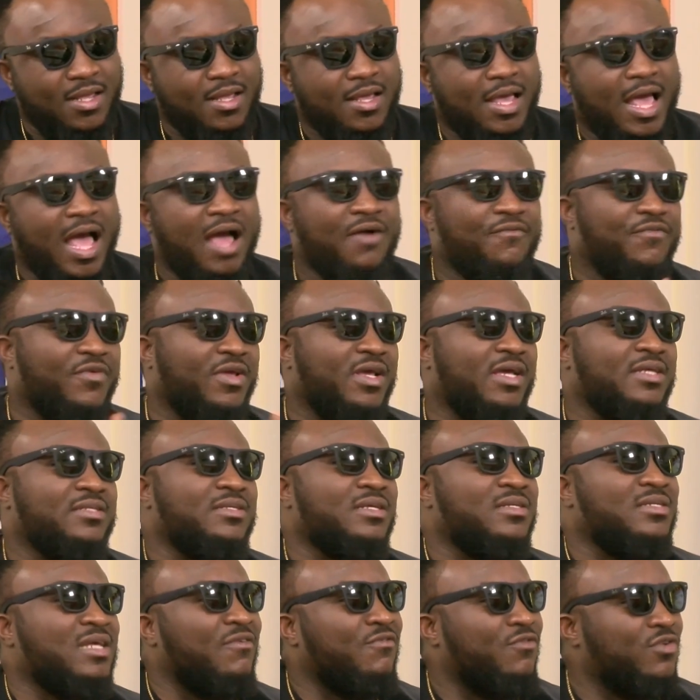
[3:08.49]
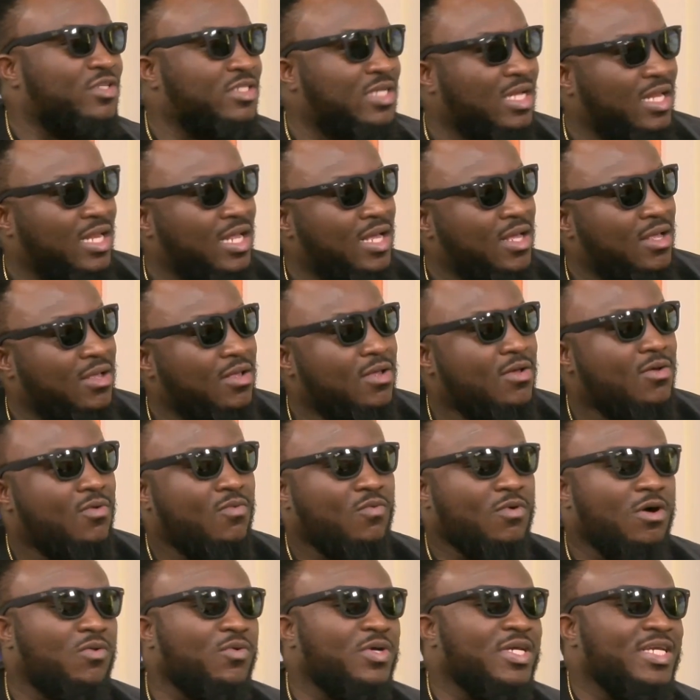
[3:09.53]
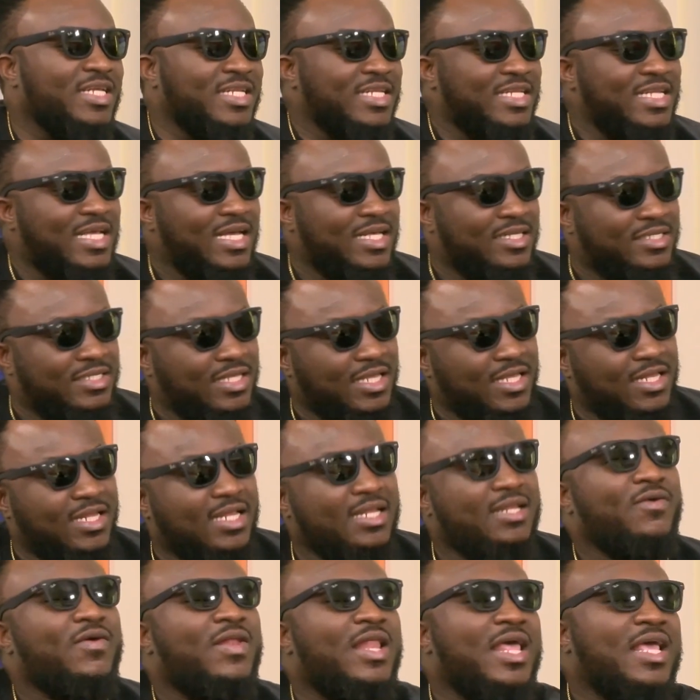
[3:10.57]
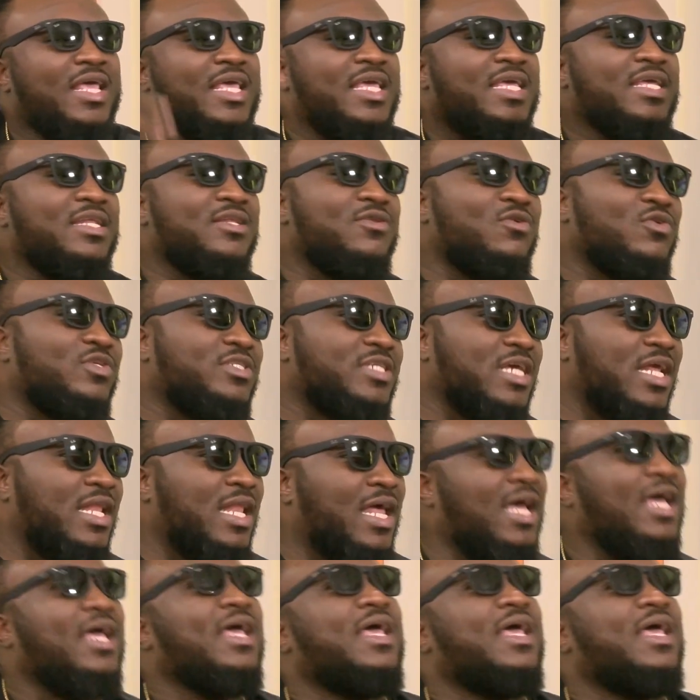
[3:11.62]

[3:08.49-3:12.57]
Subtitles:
Africa says Afrochella, what would India say? Then they were like, Indochella.